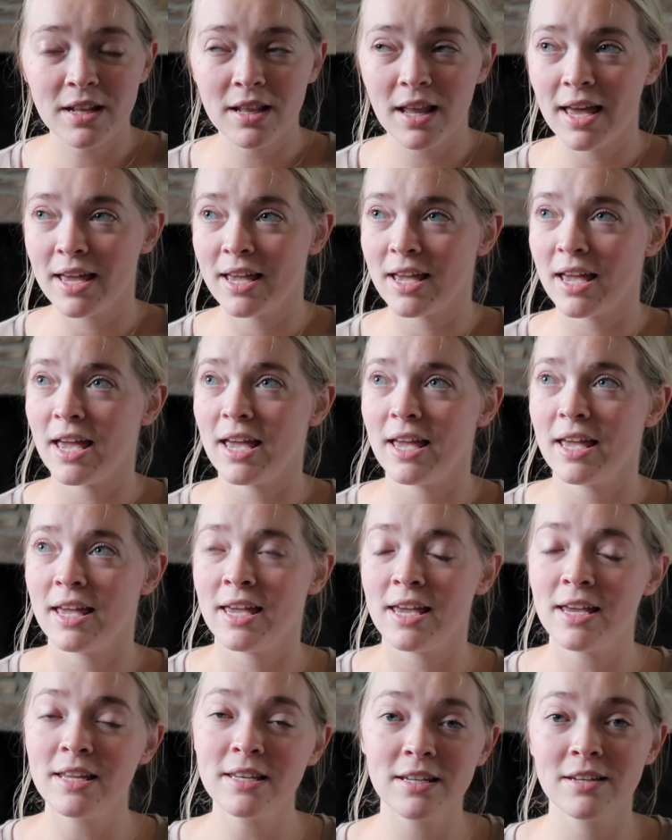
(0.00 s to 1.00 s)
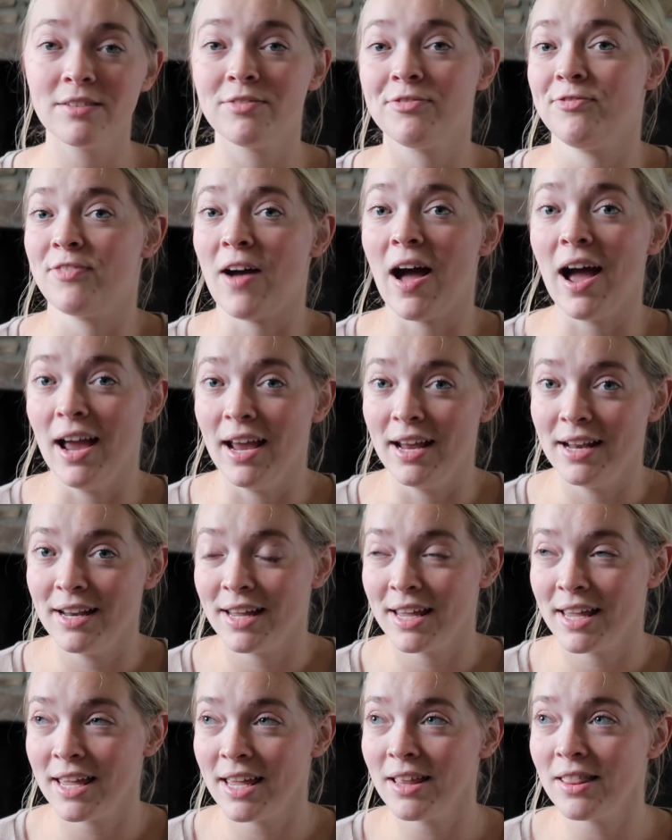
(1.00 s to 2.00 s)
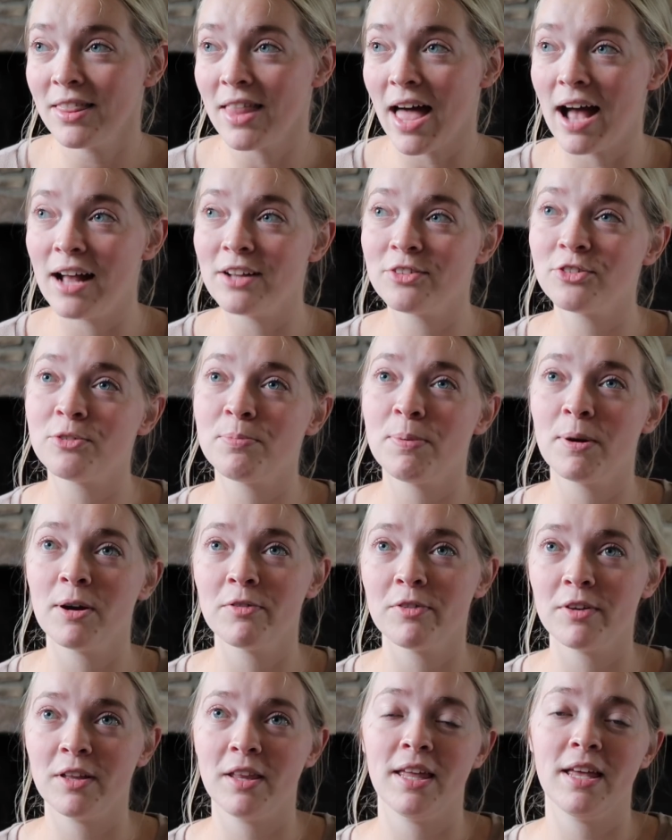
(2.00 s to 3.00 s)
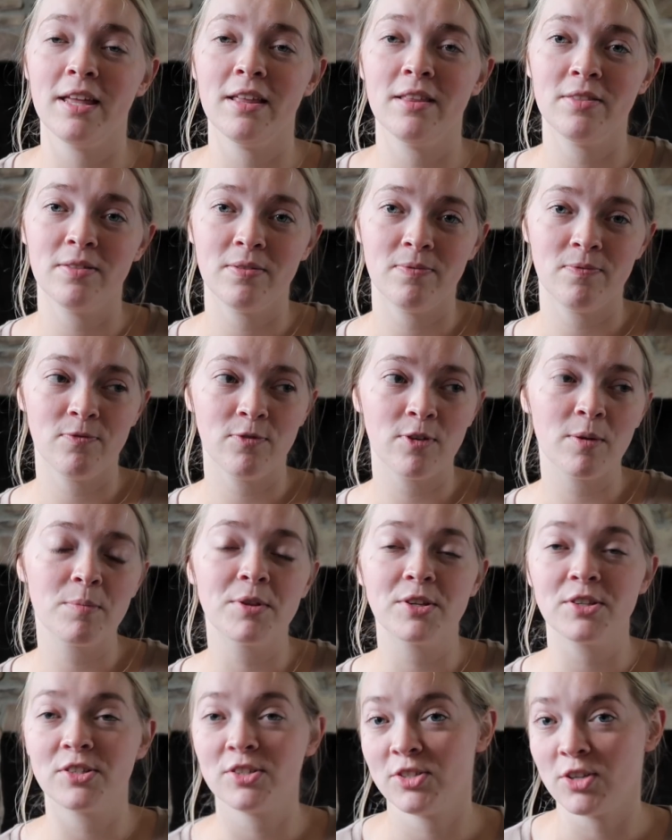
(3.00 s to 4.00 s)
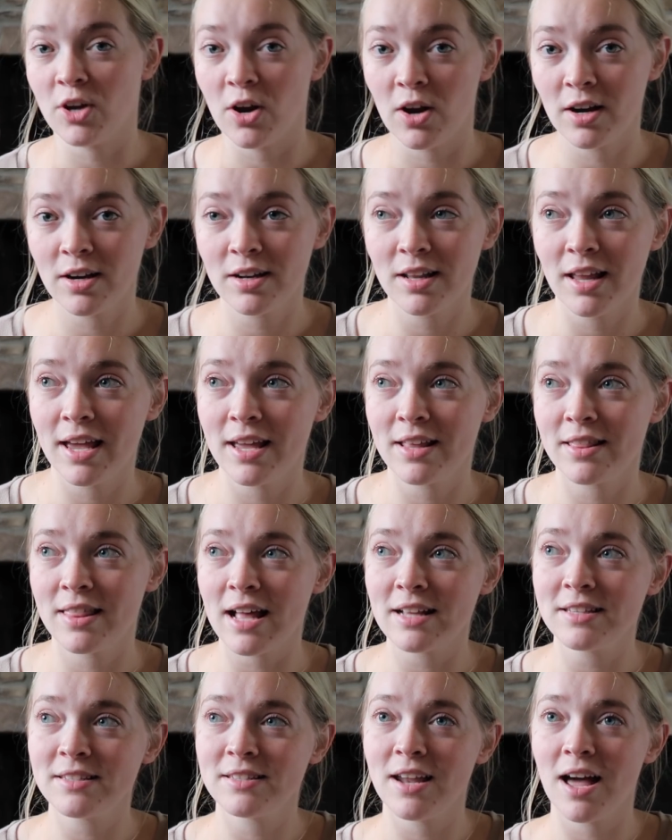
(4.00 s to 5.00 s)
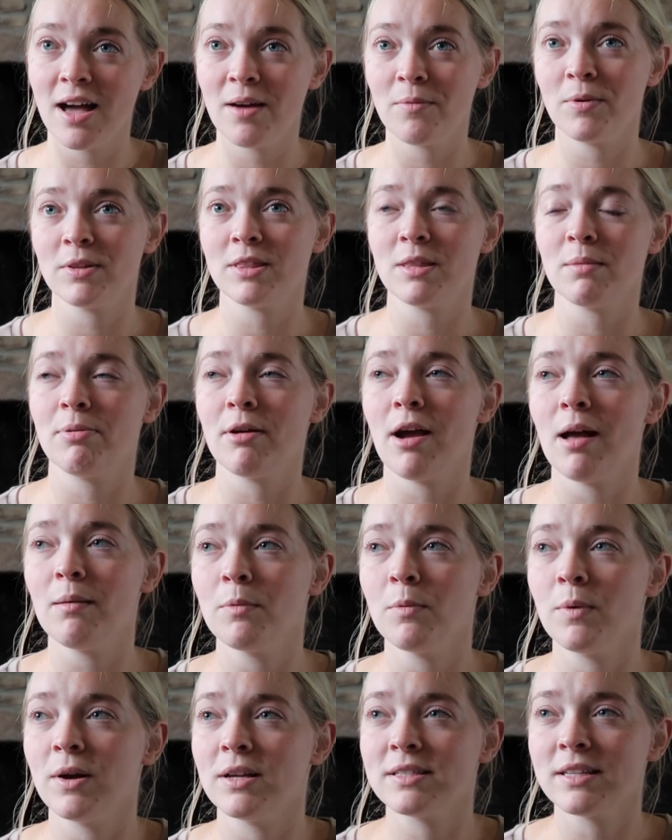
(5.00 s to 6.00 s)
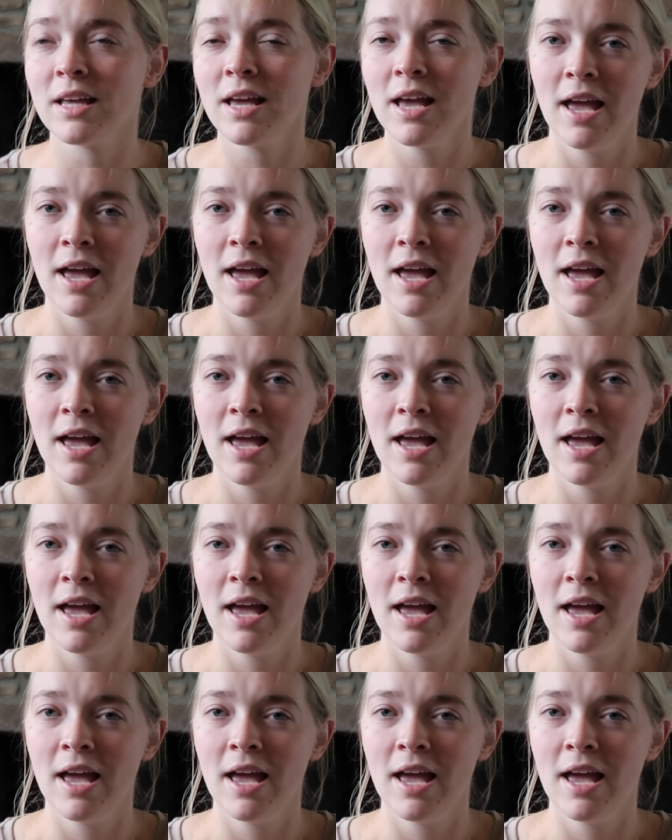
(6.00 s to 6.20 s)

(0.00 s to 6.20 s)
Like he did fine. He latched perfectly from the start. Like that's not what the problem was.